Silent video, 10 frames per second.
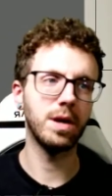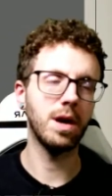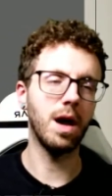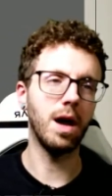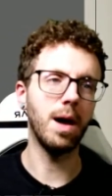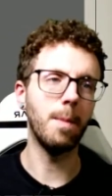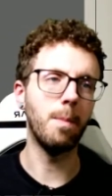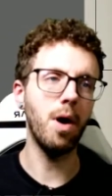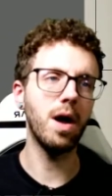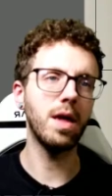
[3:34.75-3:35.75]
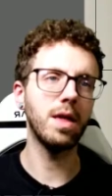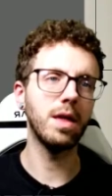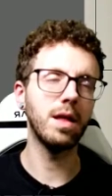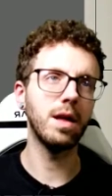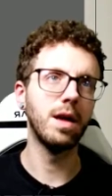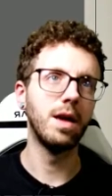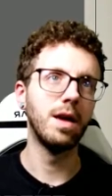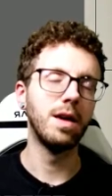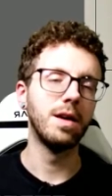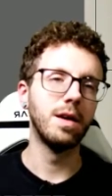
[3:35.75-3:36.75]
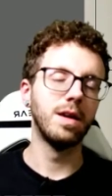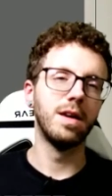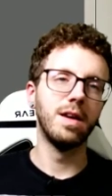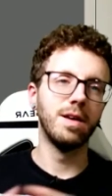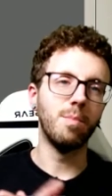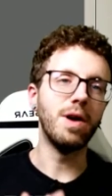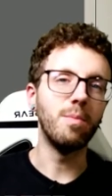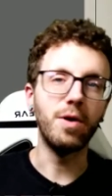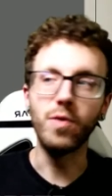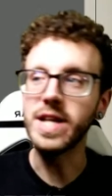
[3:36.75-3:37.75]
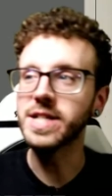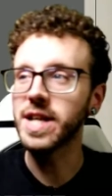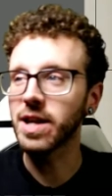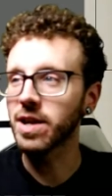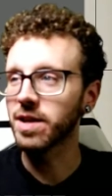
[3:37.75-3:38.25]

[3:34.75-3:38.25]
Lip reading: But my reasoning